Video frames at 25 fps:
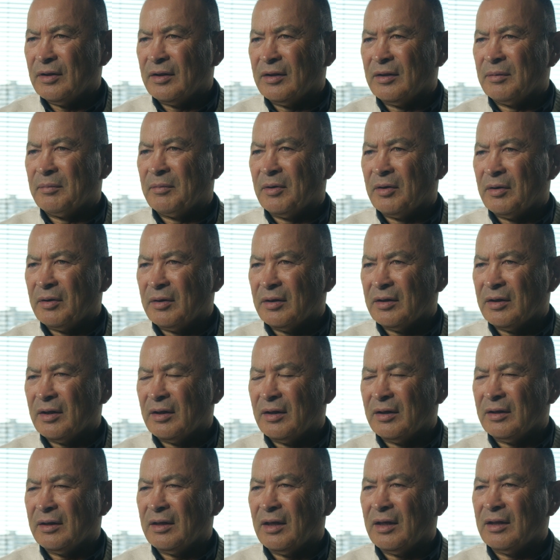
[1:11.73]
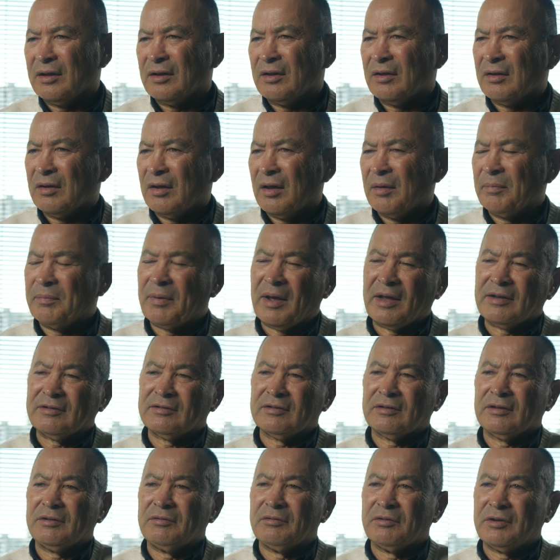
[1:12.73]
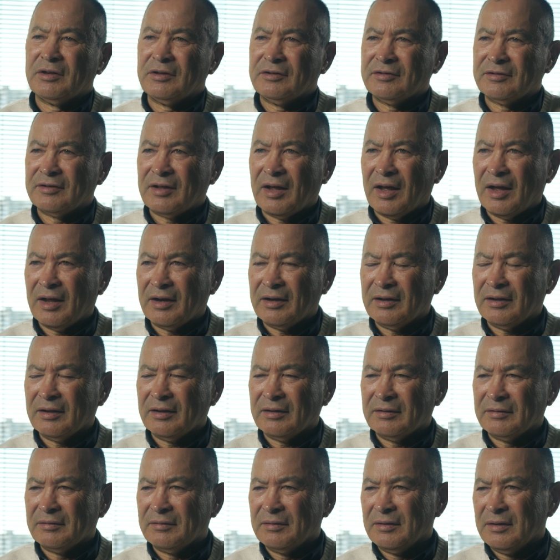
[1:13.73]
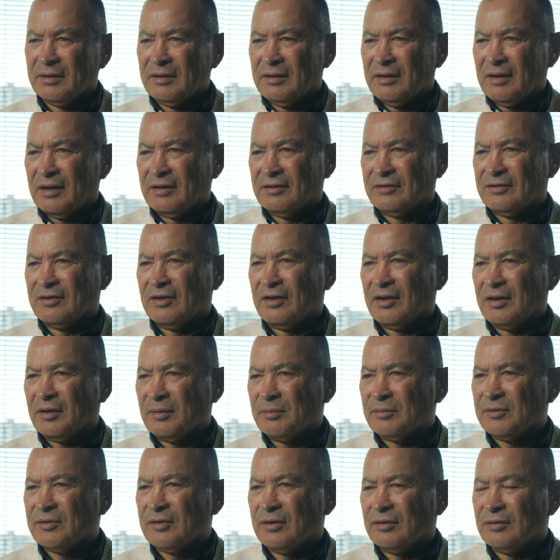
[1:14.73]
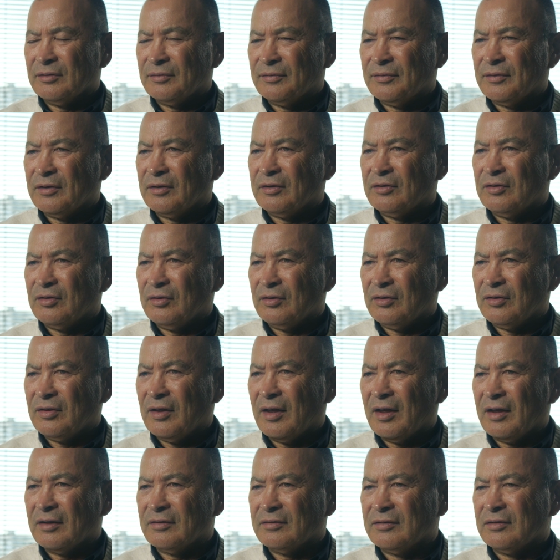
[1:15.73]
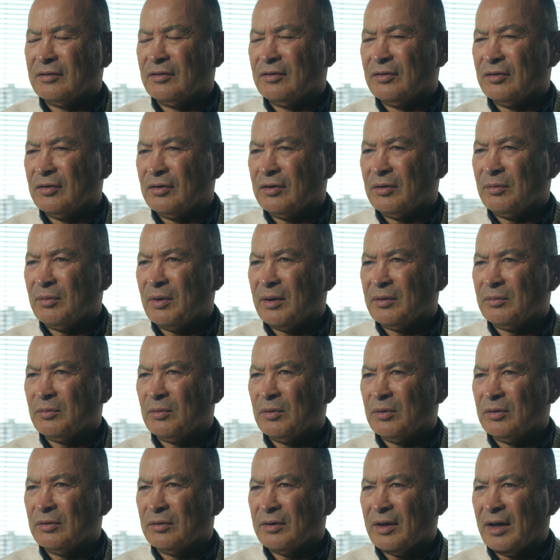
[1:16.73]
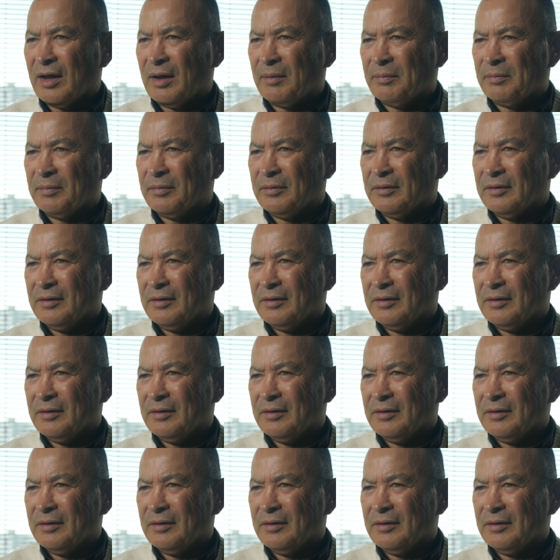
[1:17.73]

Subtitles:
And America, again, are basically restarting and setting themselves for the 2031 World Cup.